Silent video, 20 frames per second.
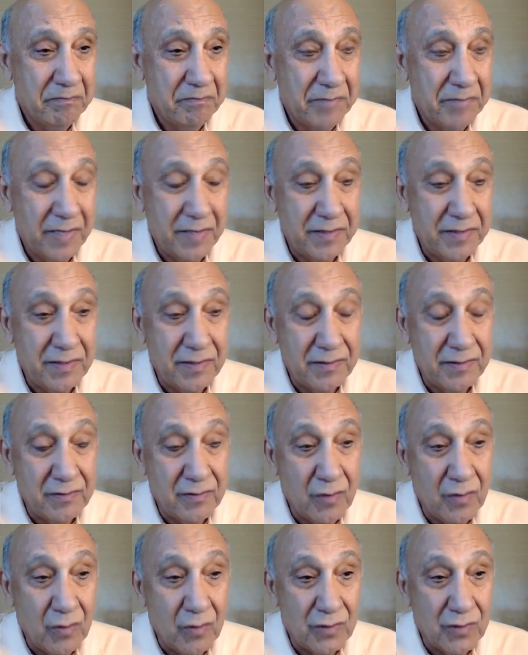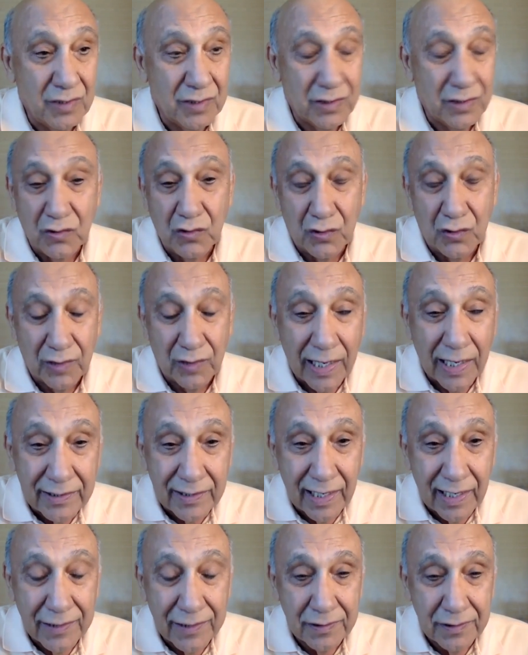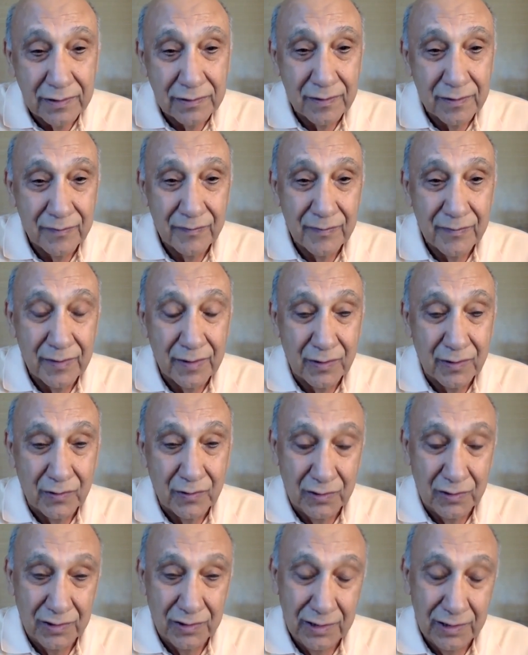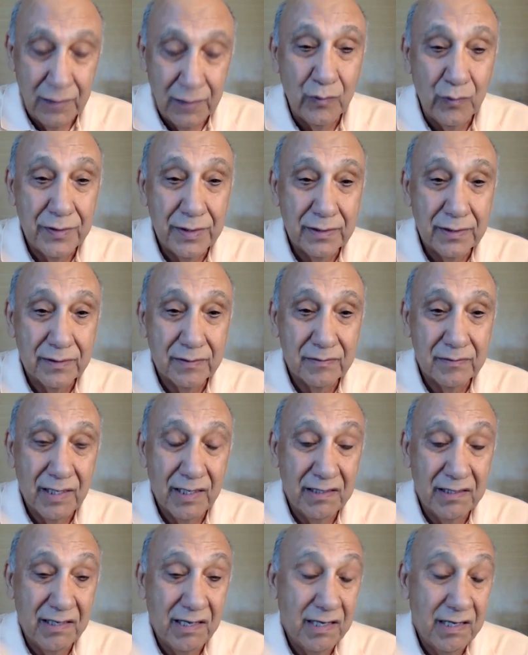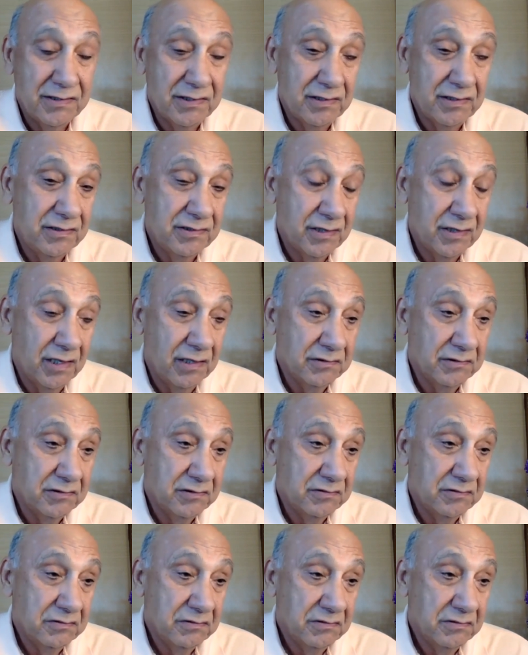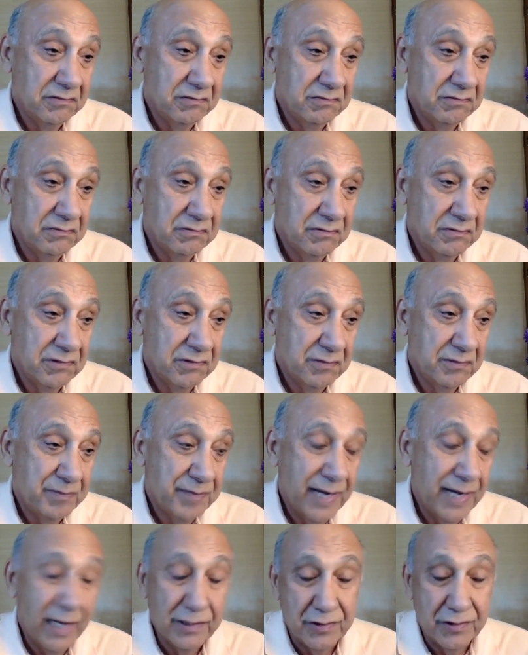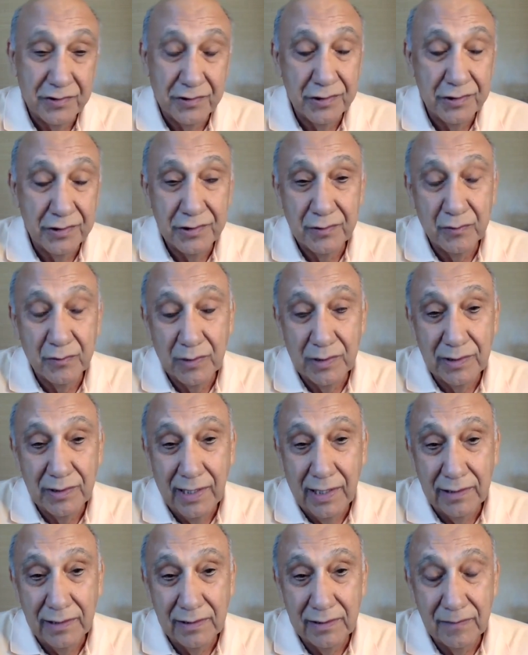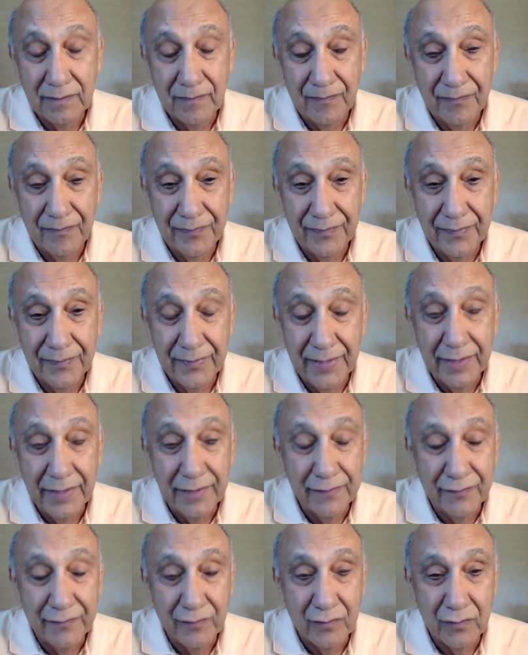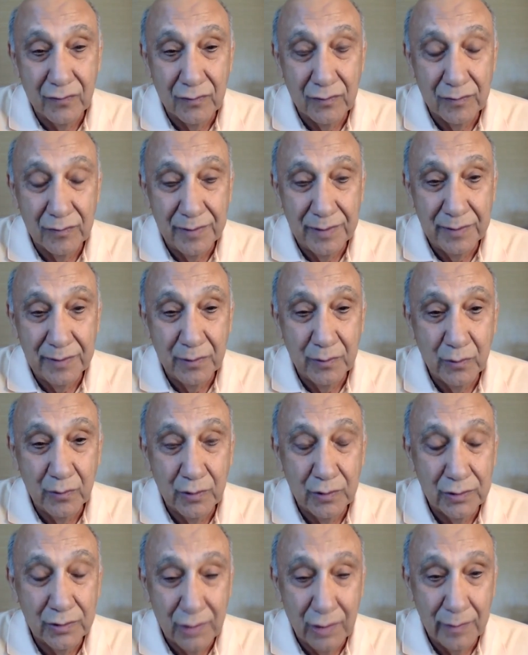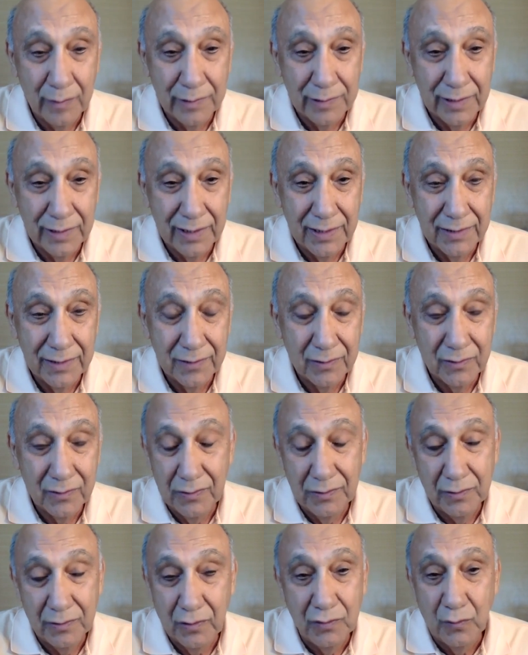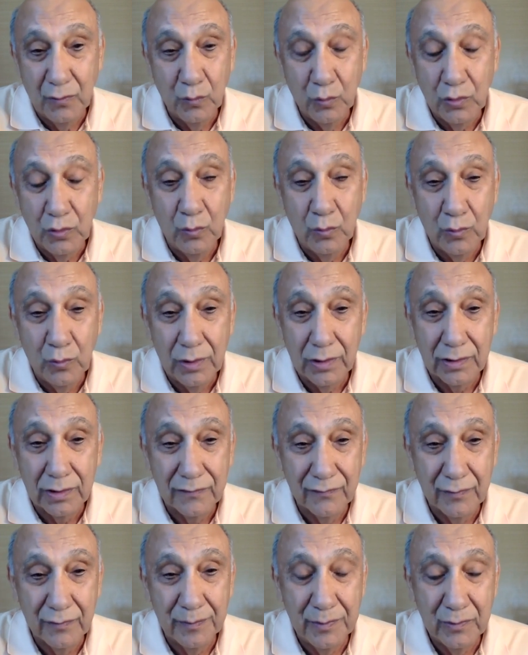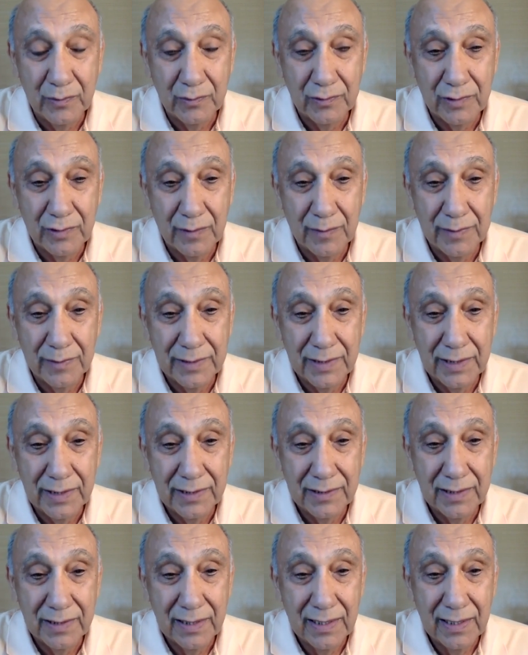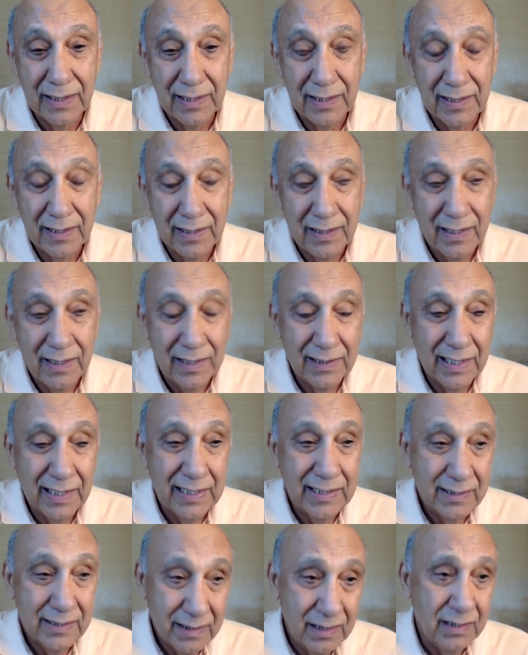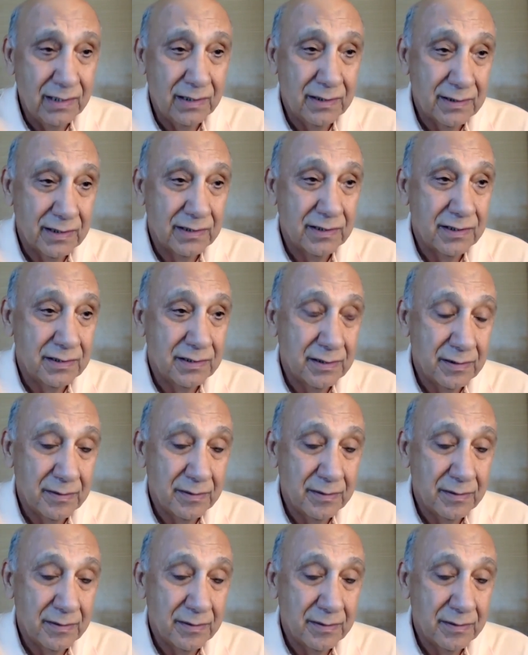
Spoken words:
they didn't know, they couldn't recognize it, they couldn't deal with it, and as a result, practices were not there for people who are traumatized. Wouldn't work for people who are traumatized. And I think that is